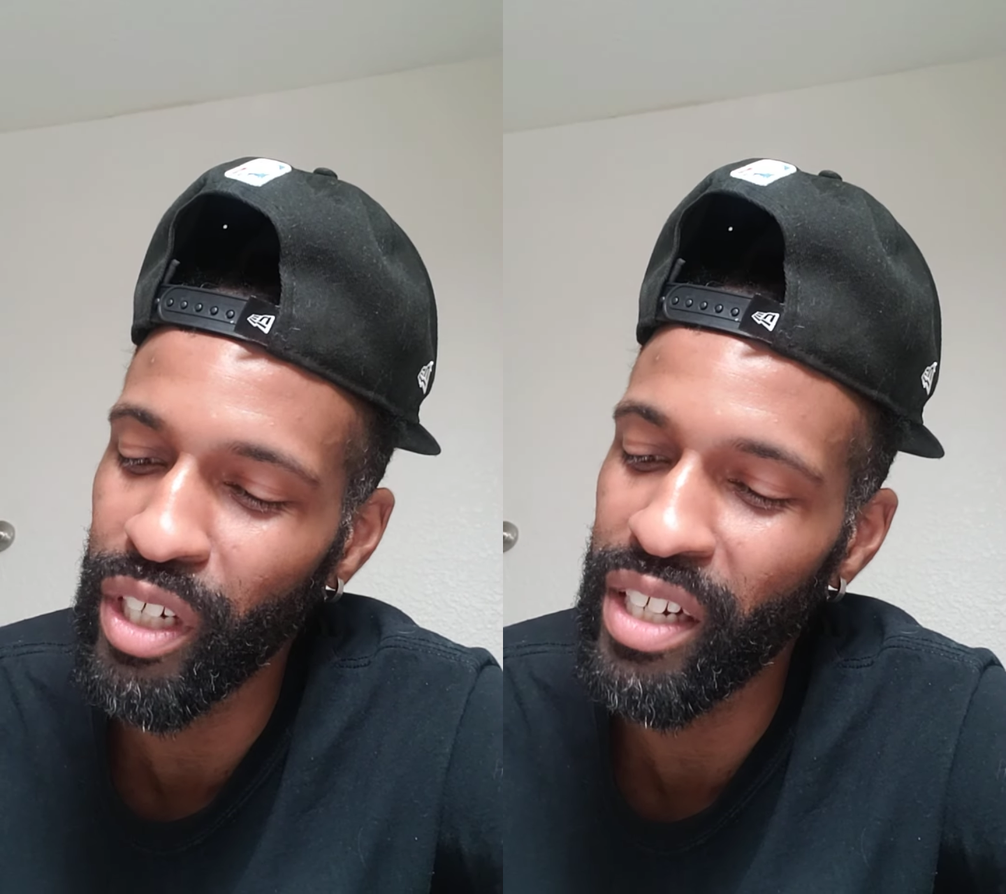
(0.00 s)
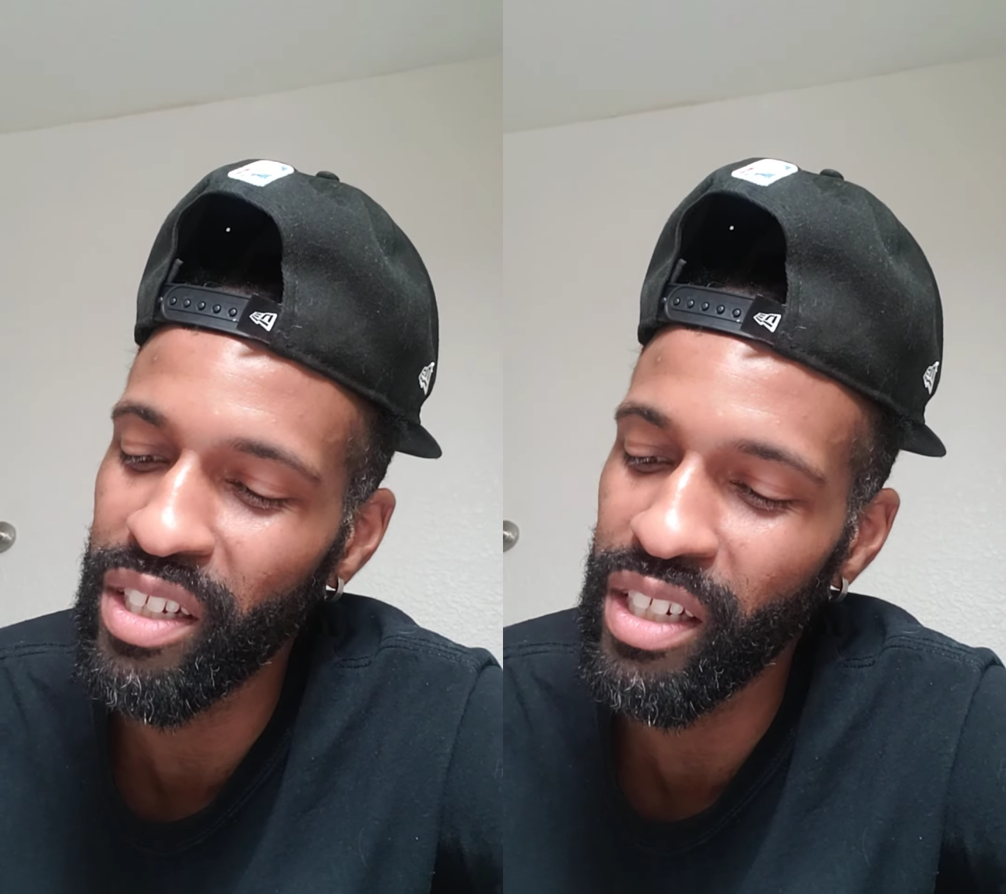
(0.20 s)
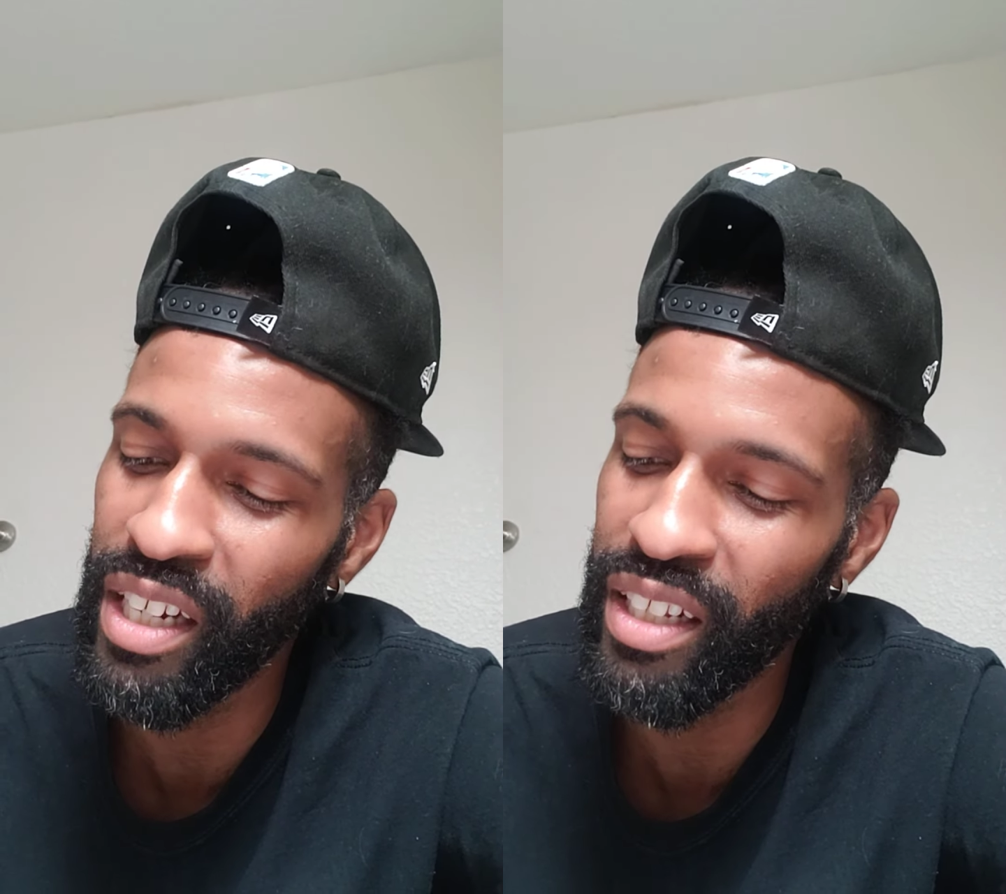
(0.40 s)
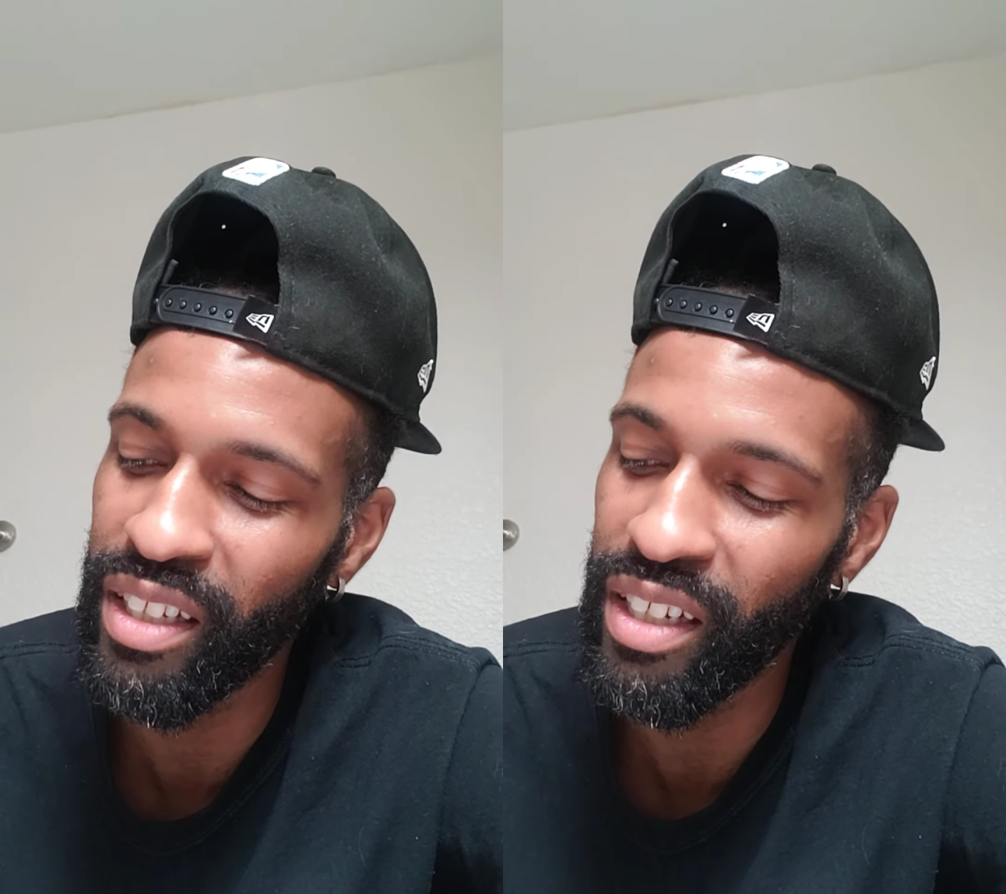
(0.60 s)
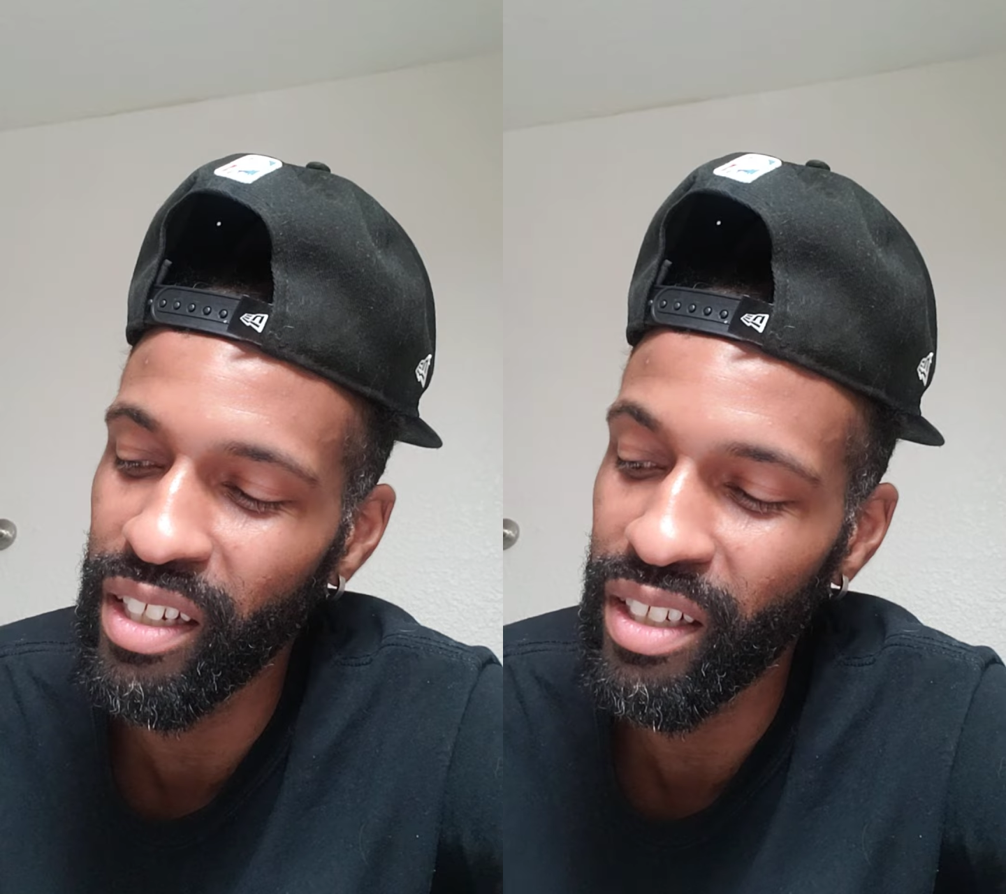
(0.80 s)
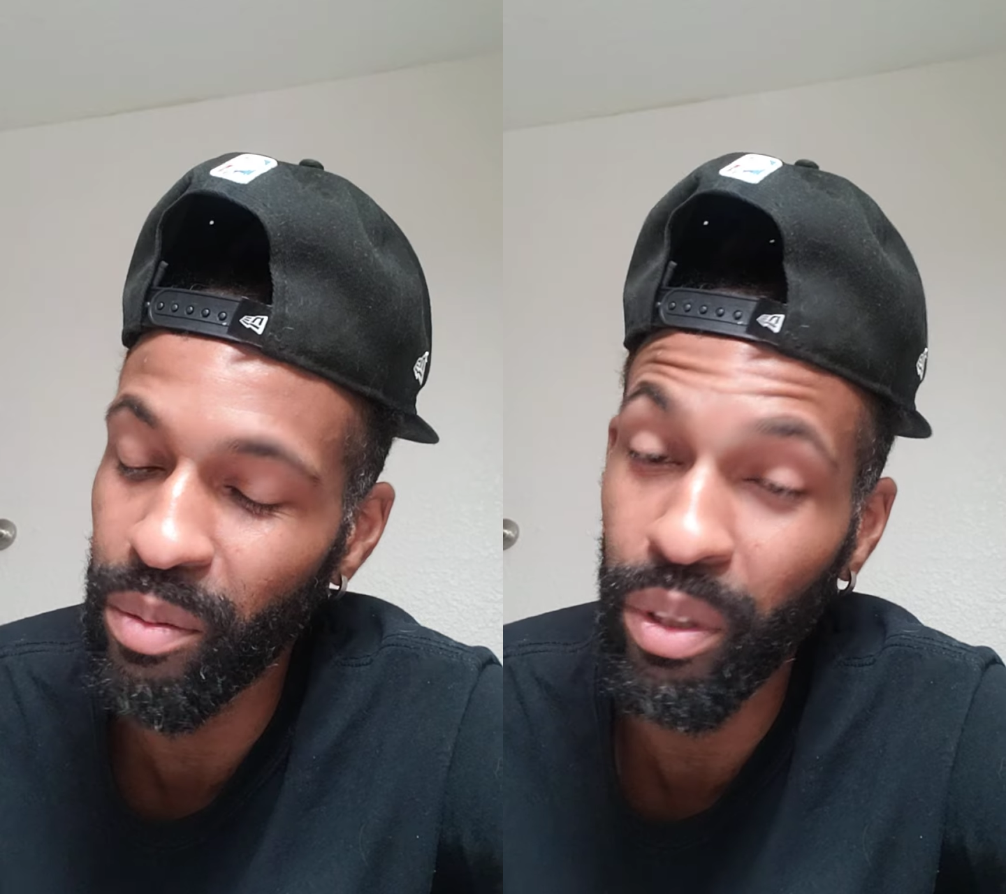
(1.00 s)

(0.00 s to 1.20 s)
JC at the edge.